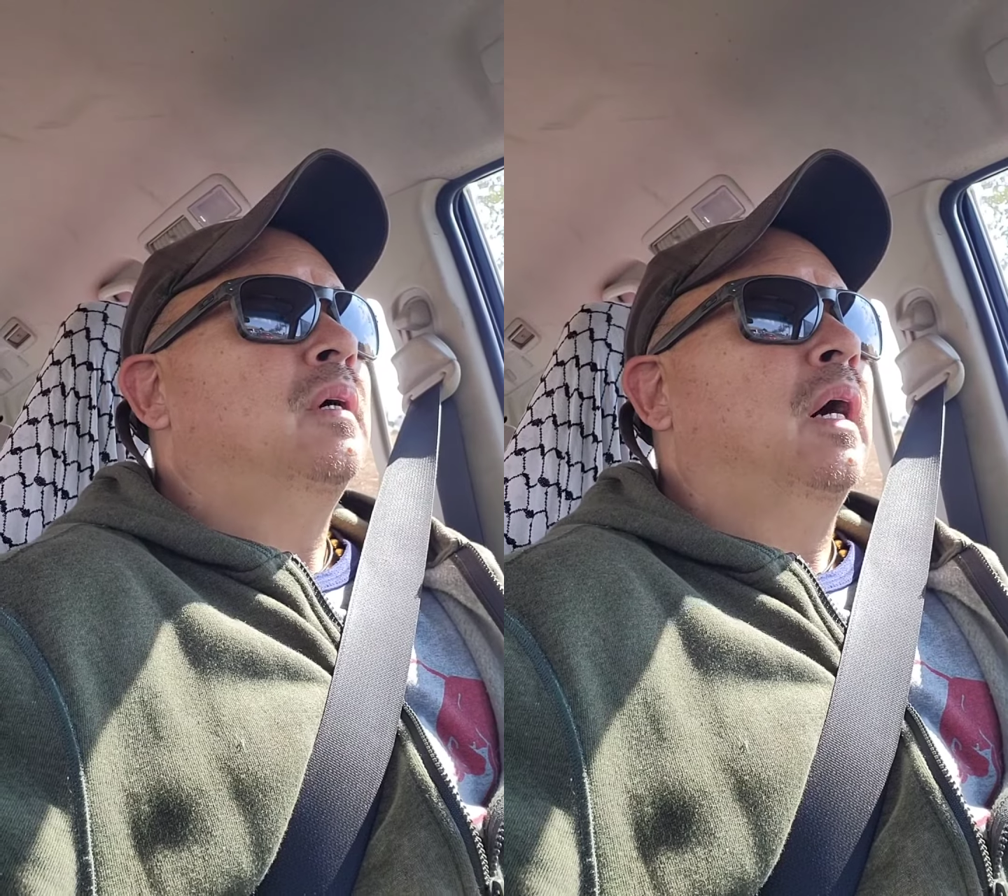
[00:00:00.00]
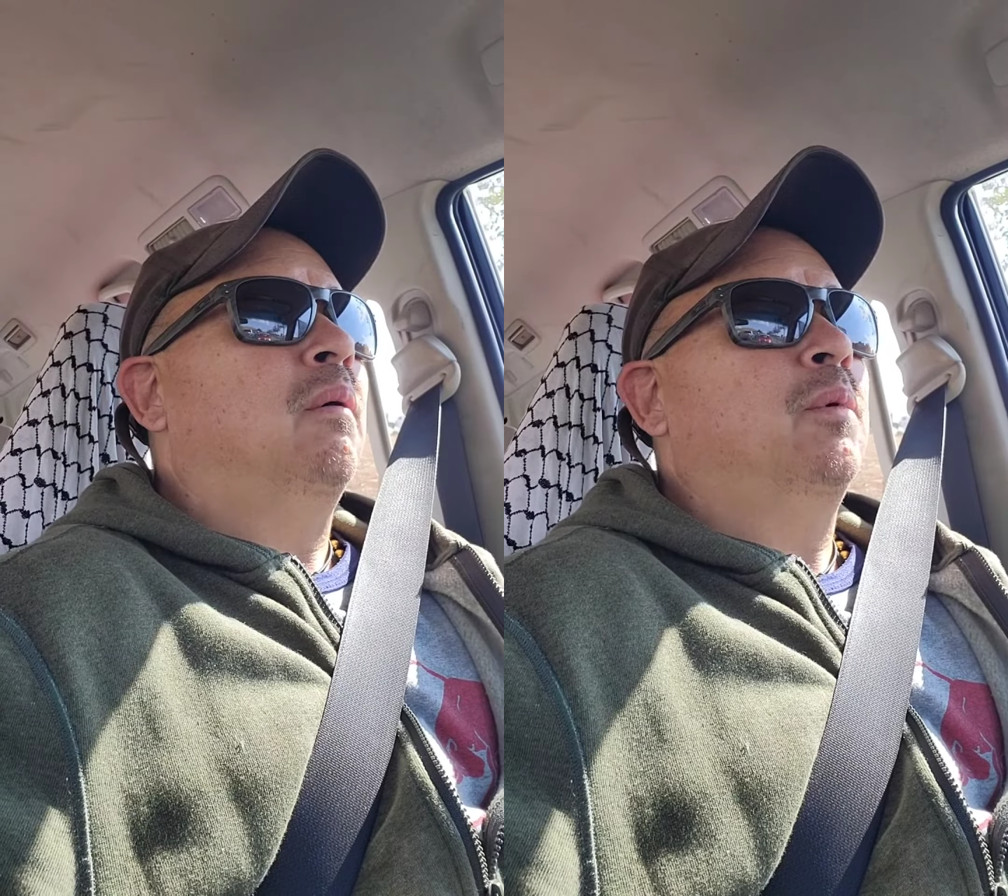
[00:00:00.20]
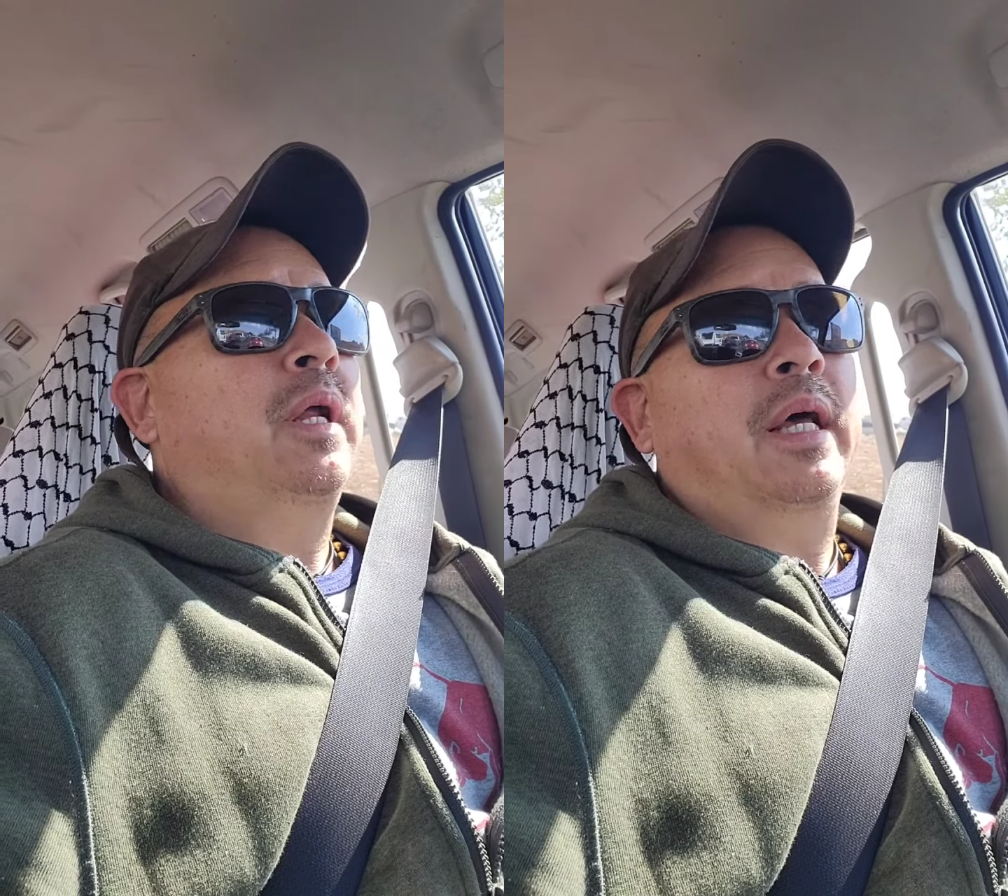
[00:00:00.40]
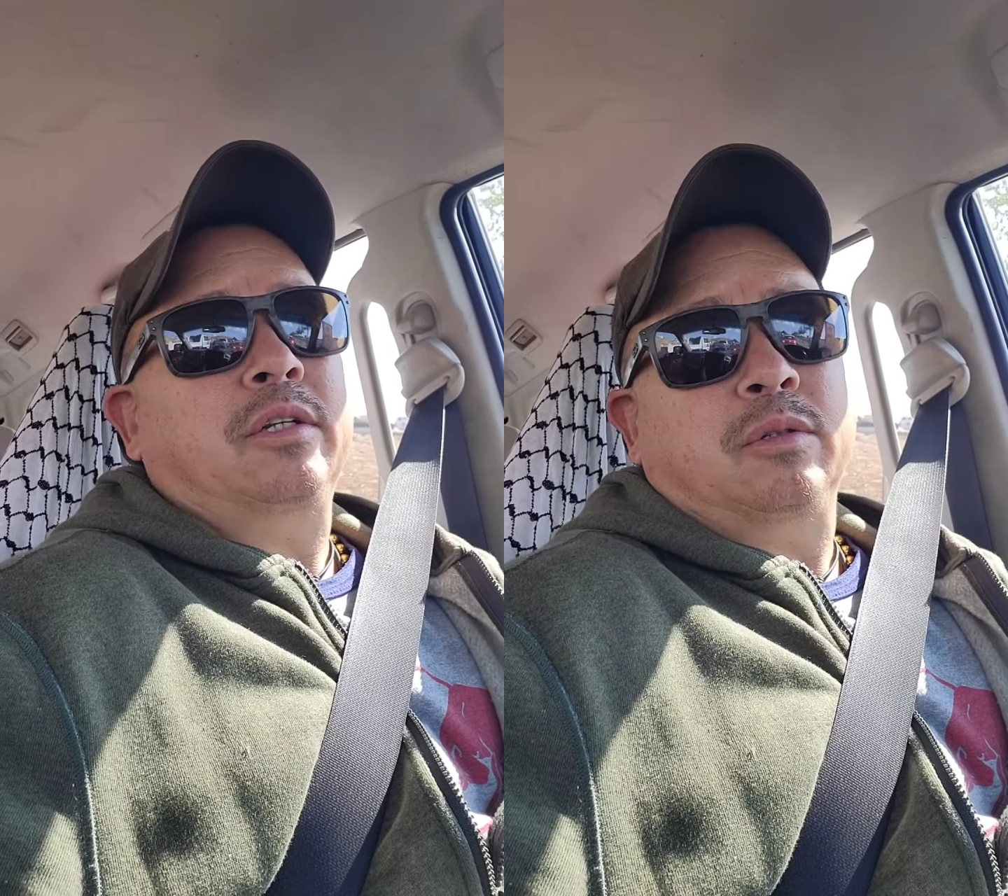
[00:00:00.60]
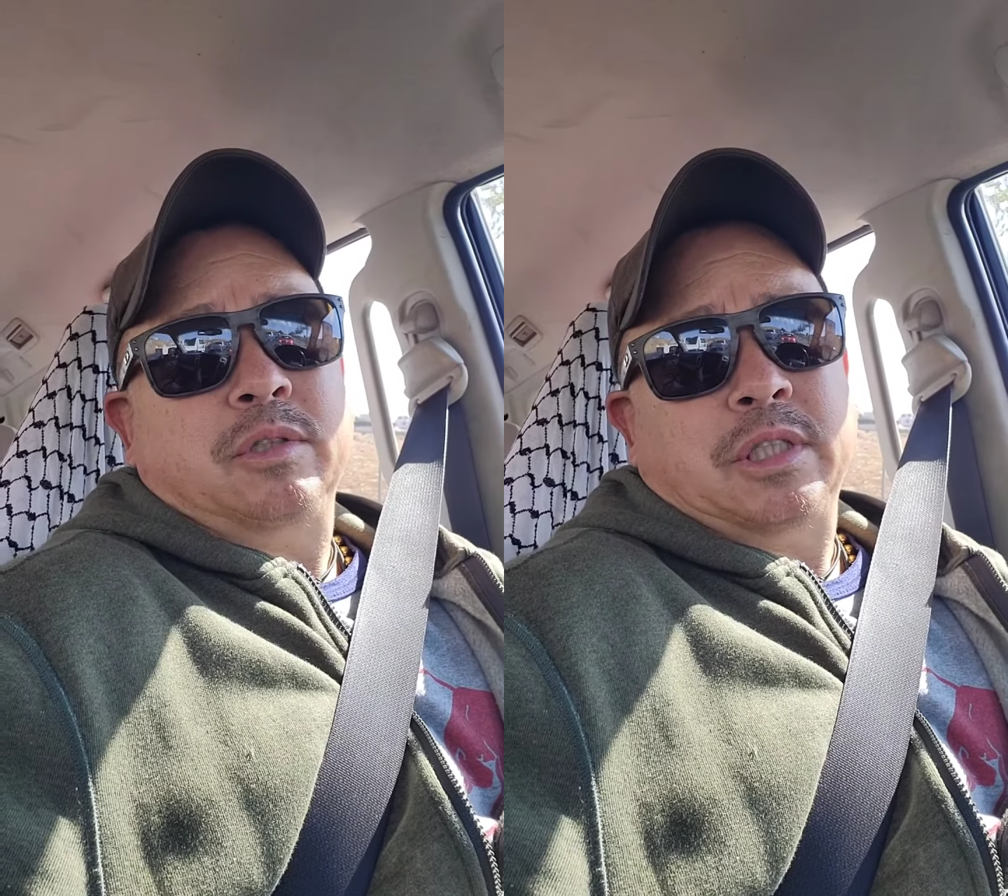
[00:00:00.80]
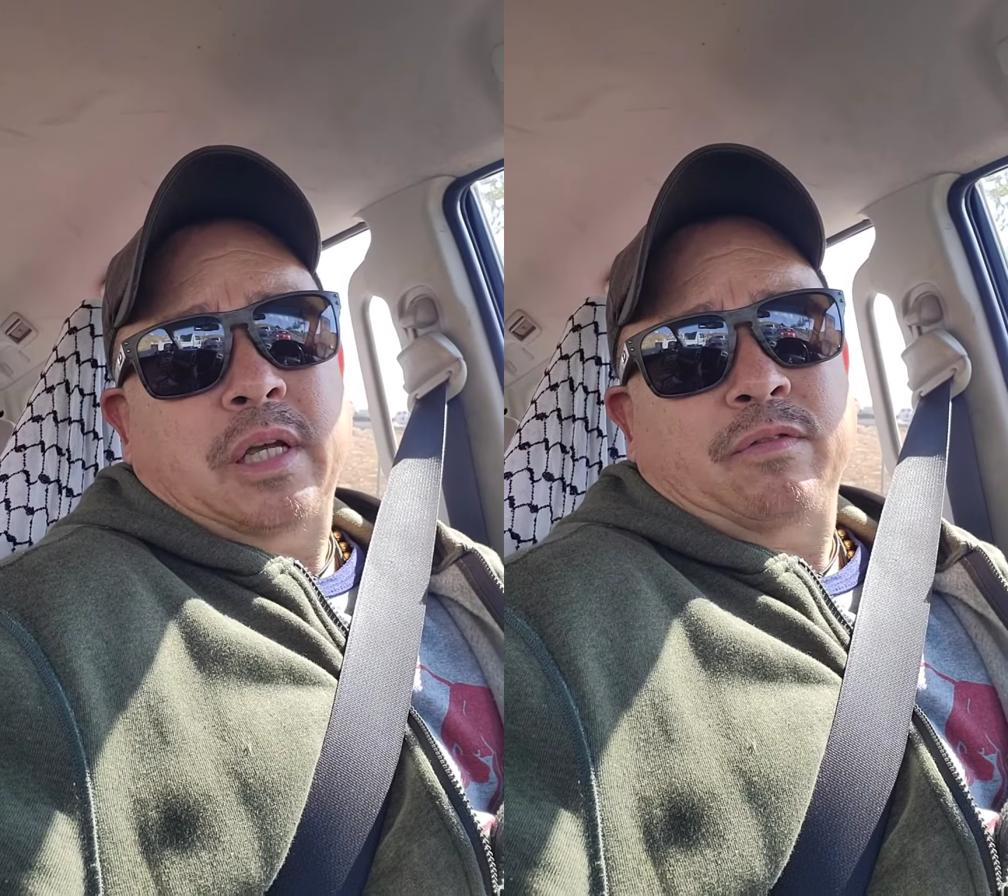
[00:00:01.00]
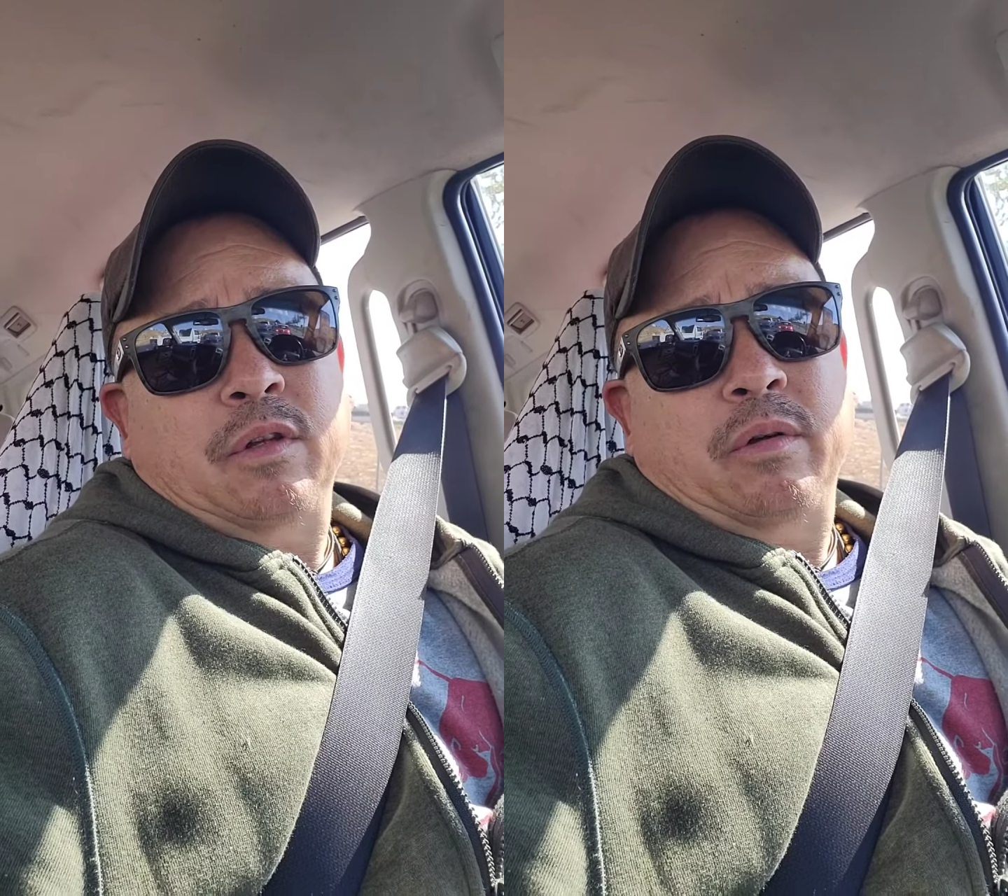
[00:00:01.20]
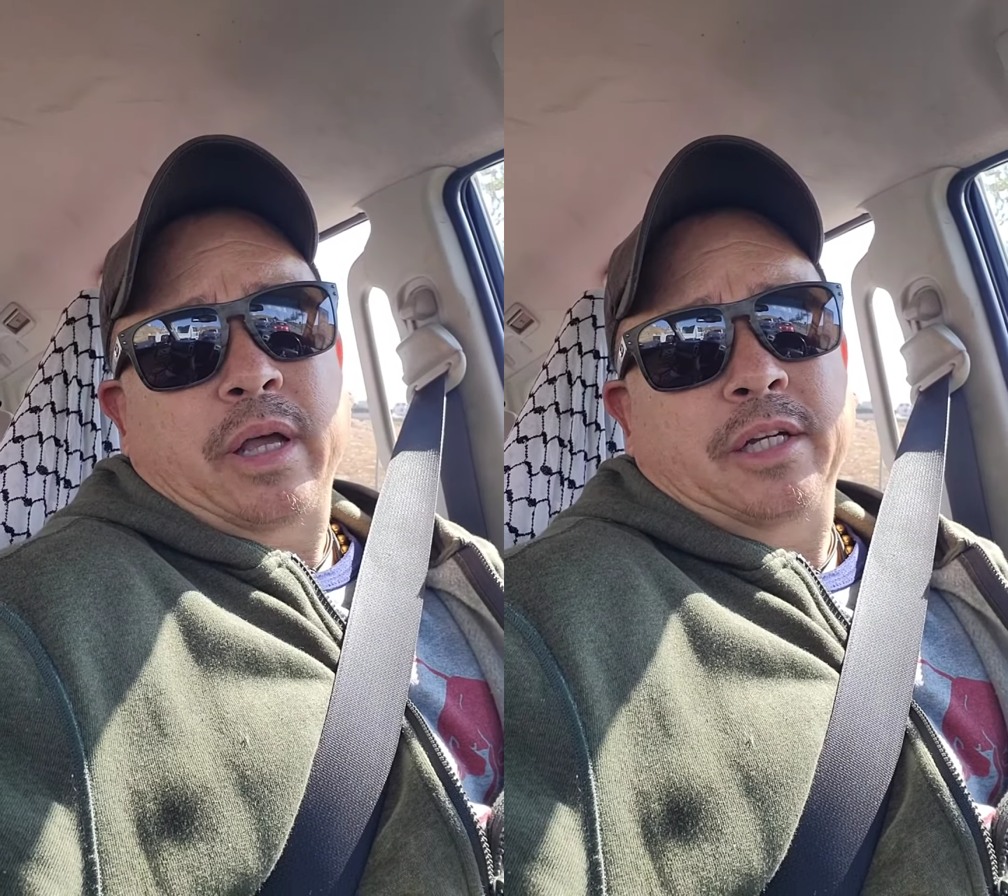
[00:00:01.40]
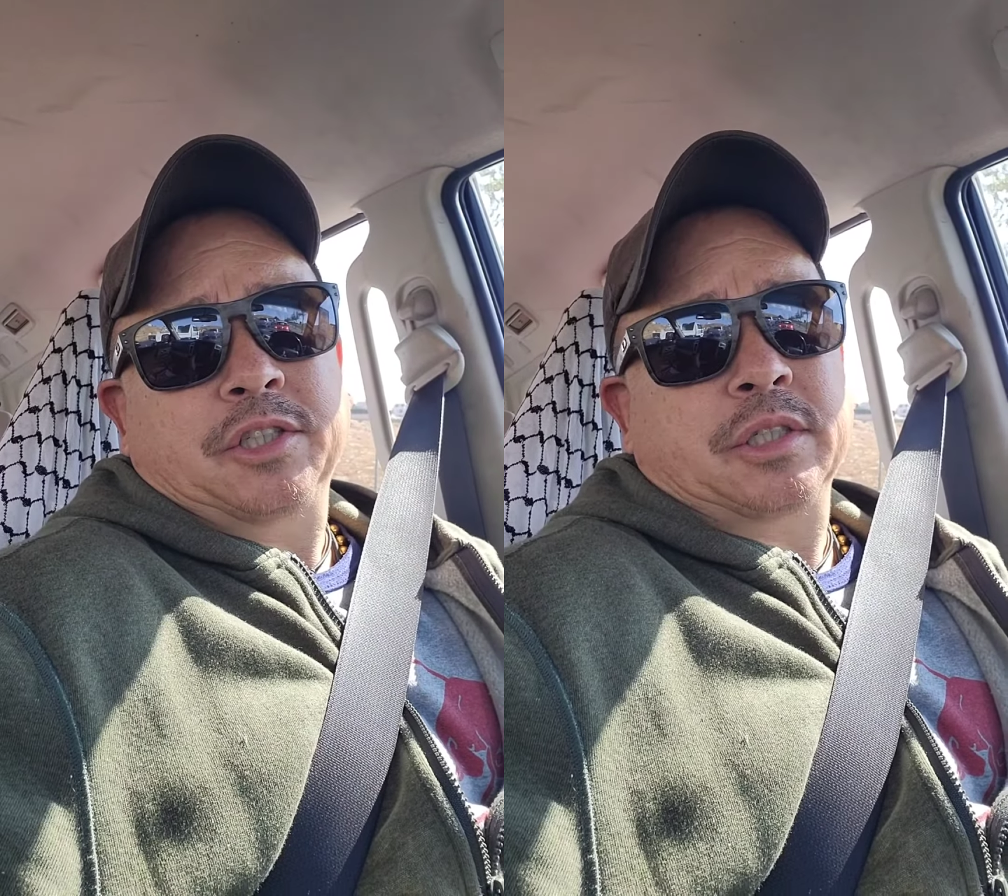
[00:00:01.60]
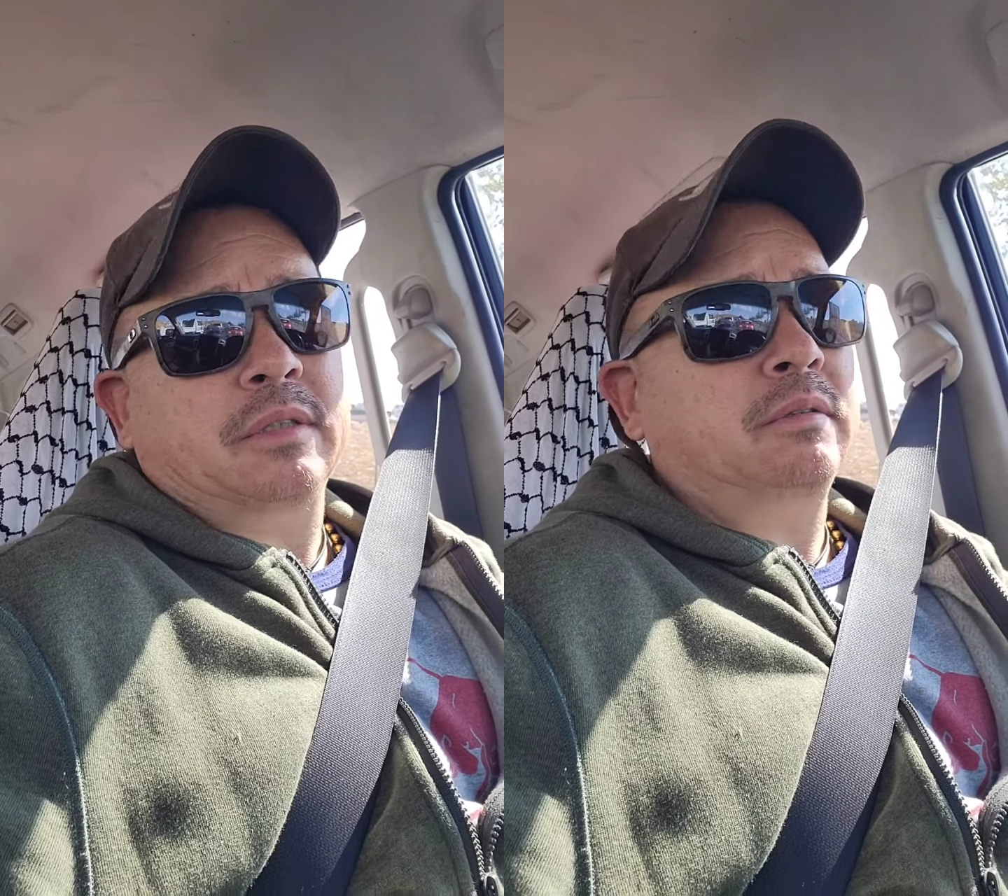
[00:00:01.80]
I'm going to head to a safe
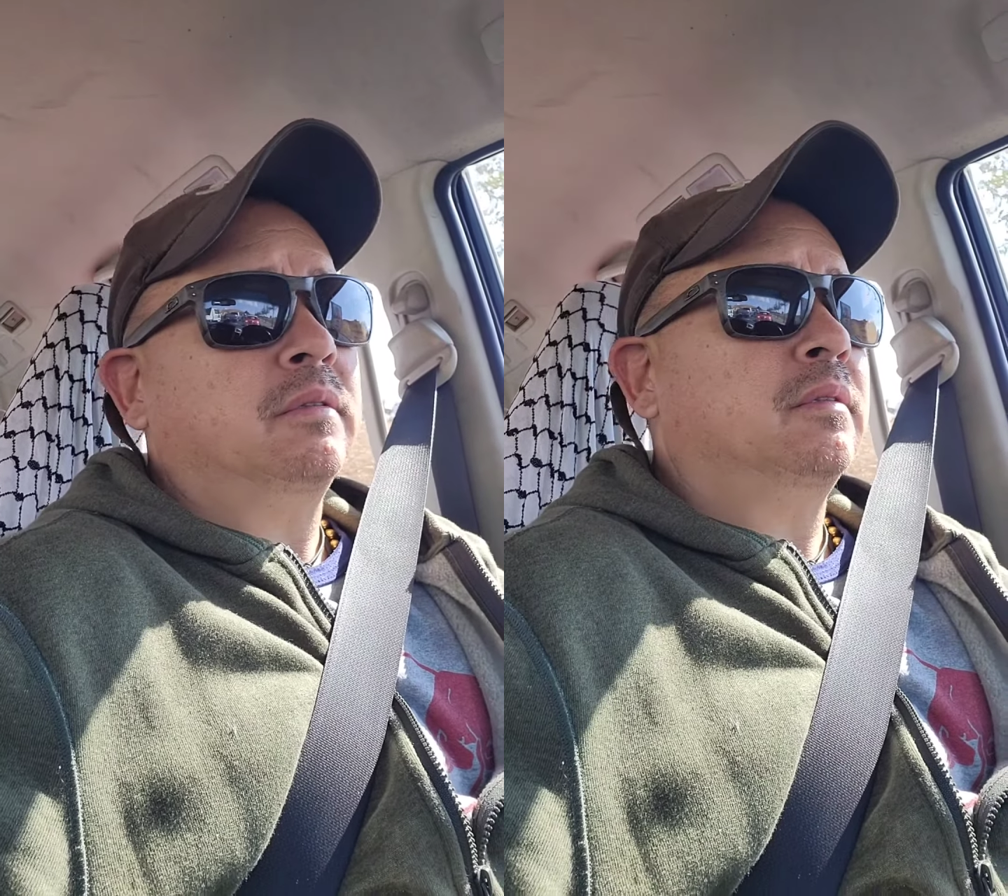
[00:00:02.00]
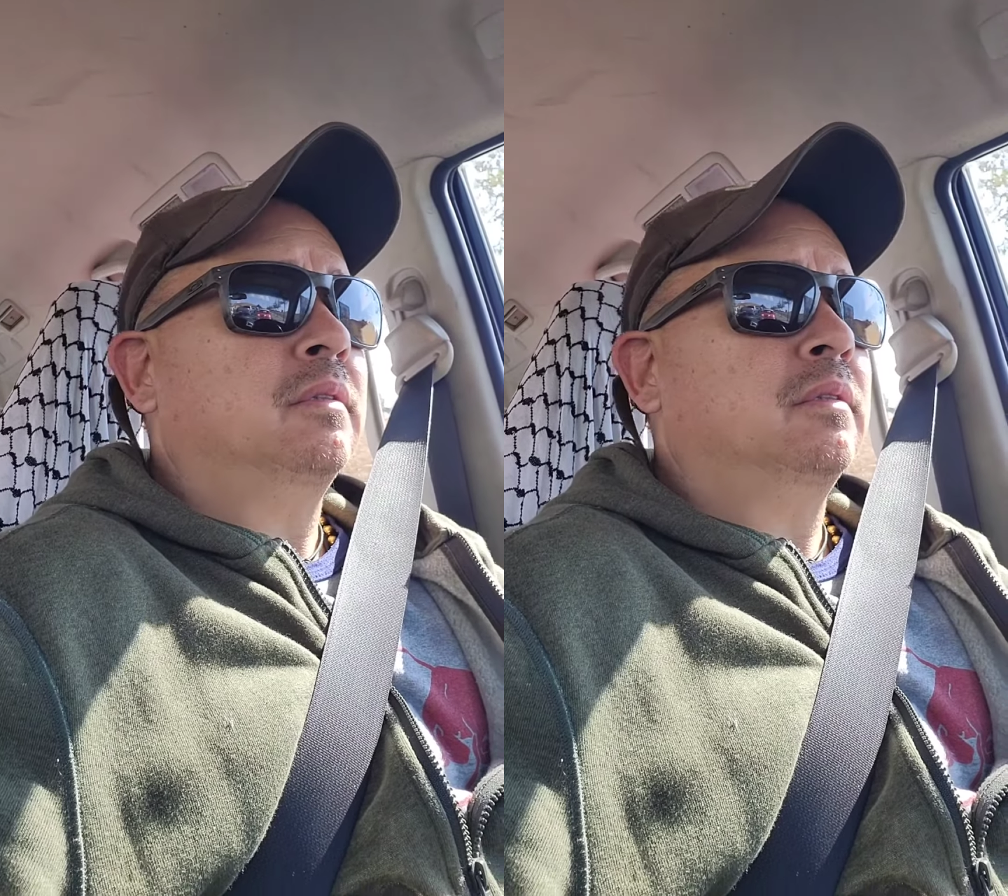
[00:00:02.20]
location.